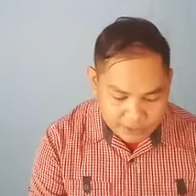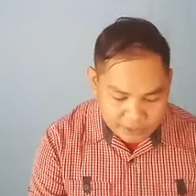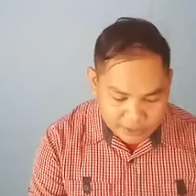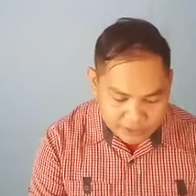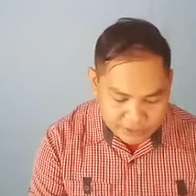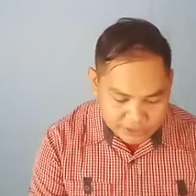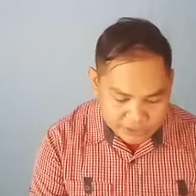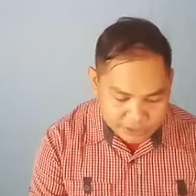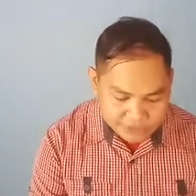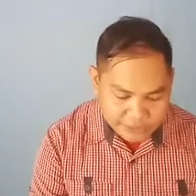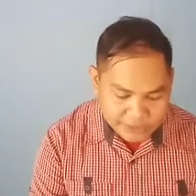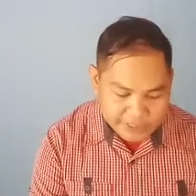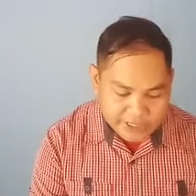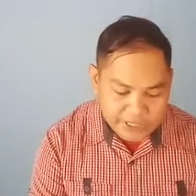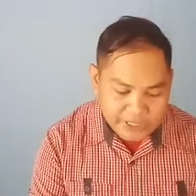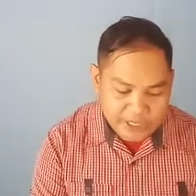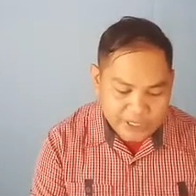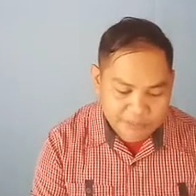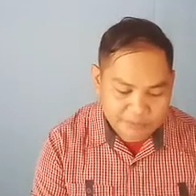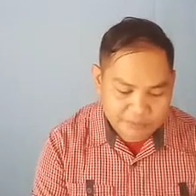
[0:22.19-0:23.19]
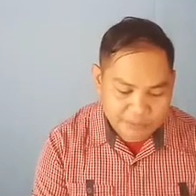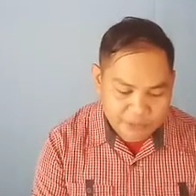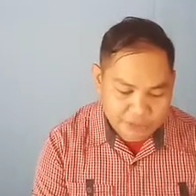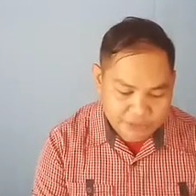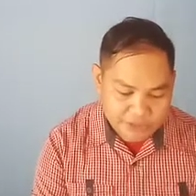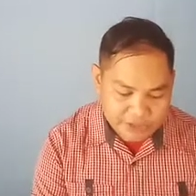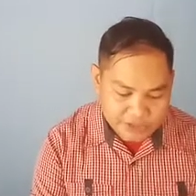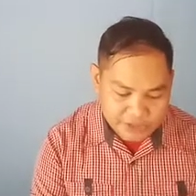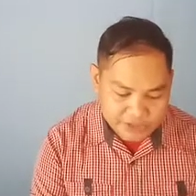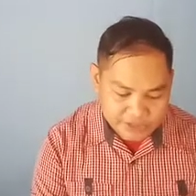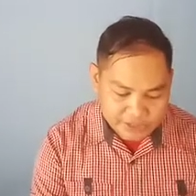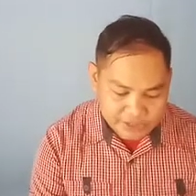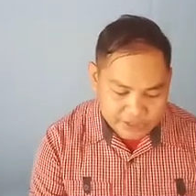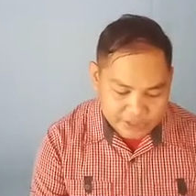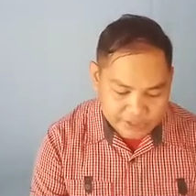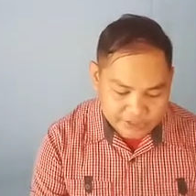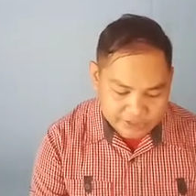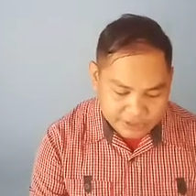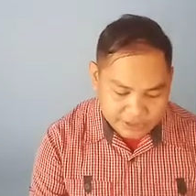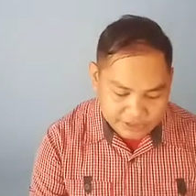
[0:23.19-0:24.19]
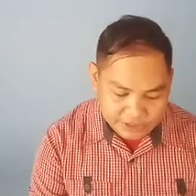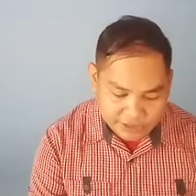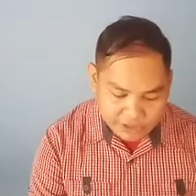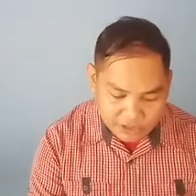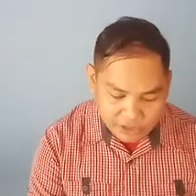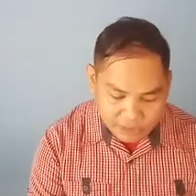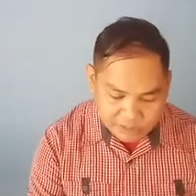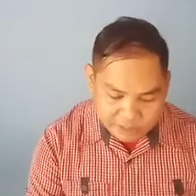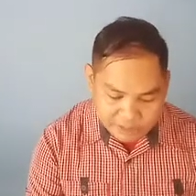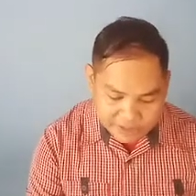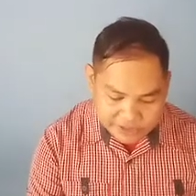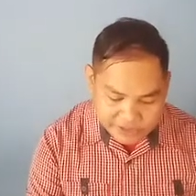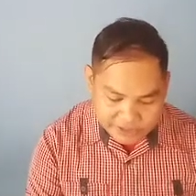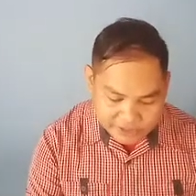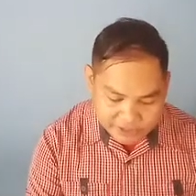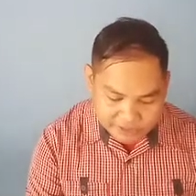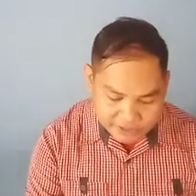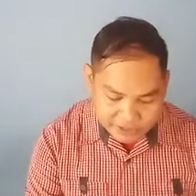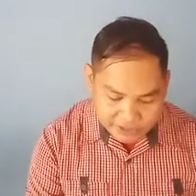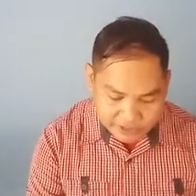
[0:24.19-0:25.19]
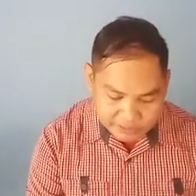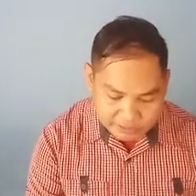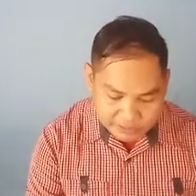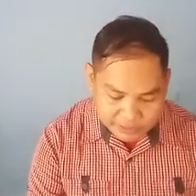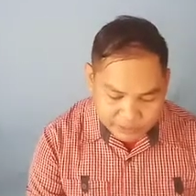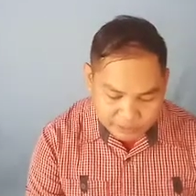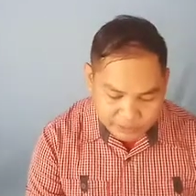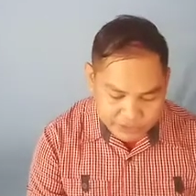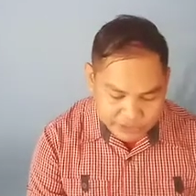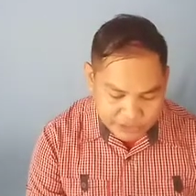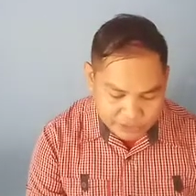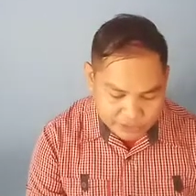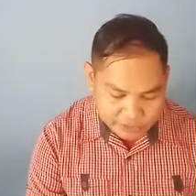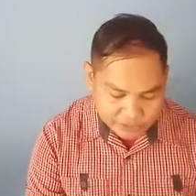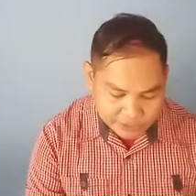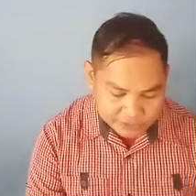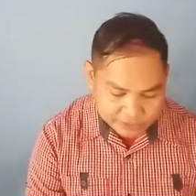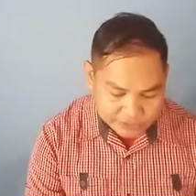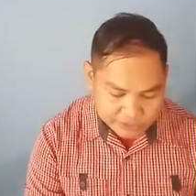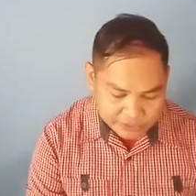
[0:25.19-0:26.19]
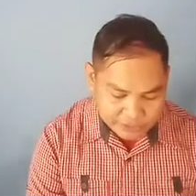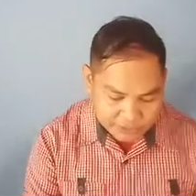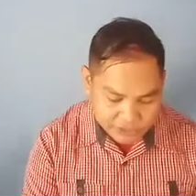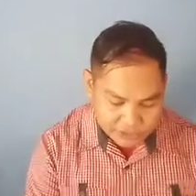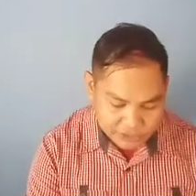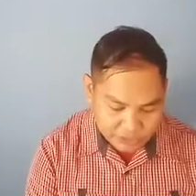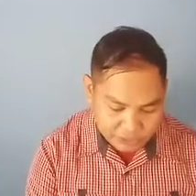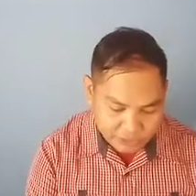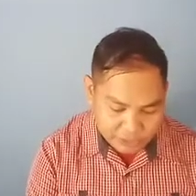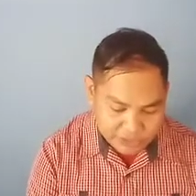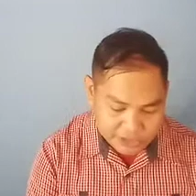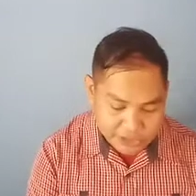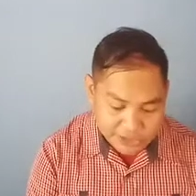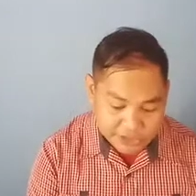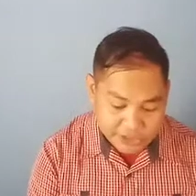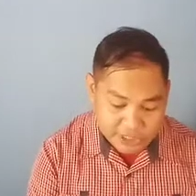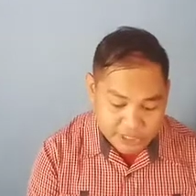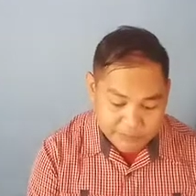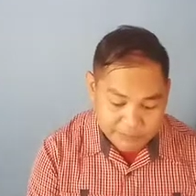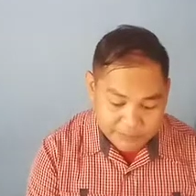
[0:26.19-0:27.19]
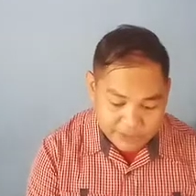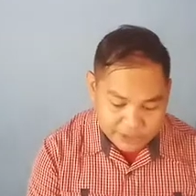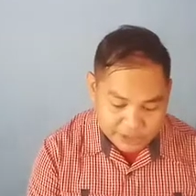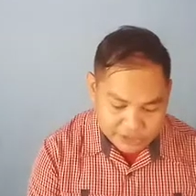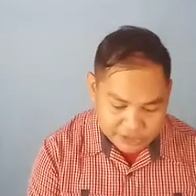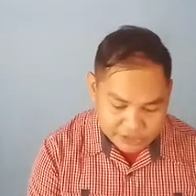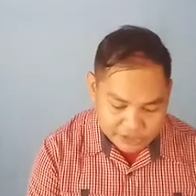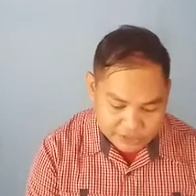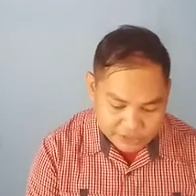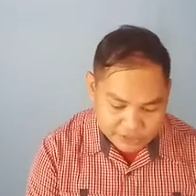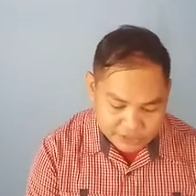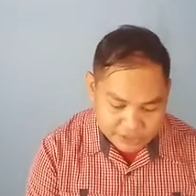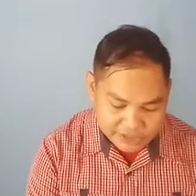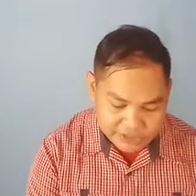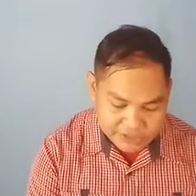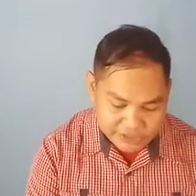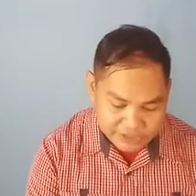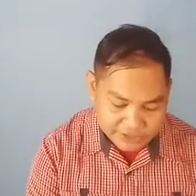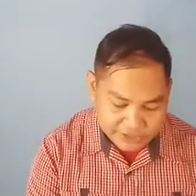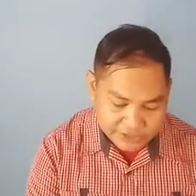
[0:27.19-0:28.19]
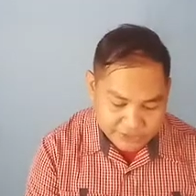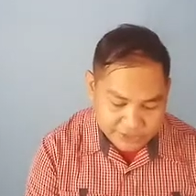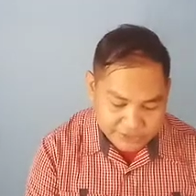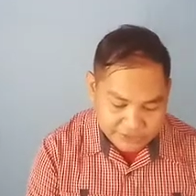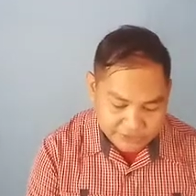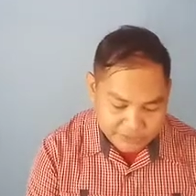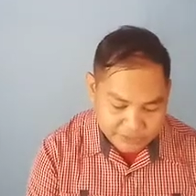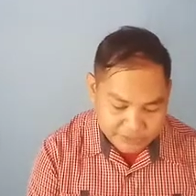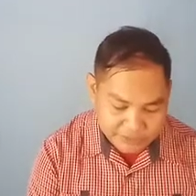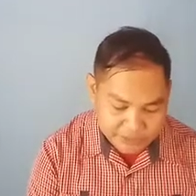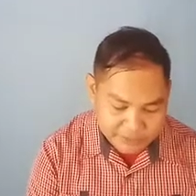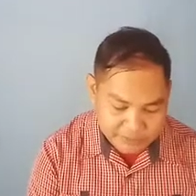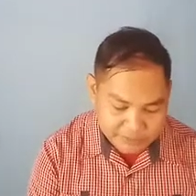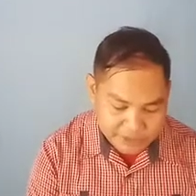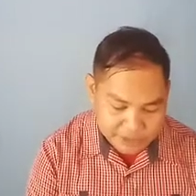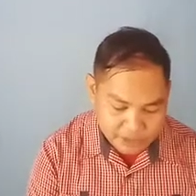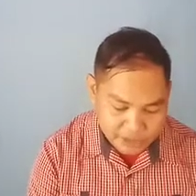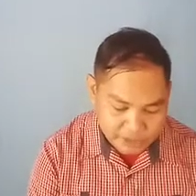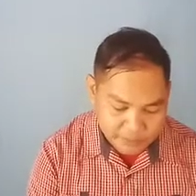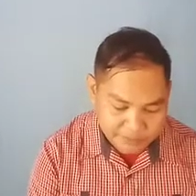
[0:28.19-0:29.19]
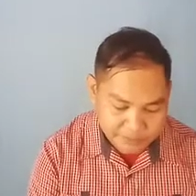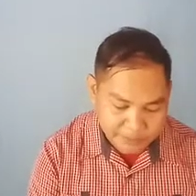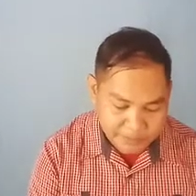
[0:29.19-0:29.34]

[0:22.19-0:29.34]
Historical approach is a technique of presenting information in which a topic is considered in terms of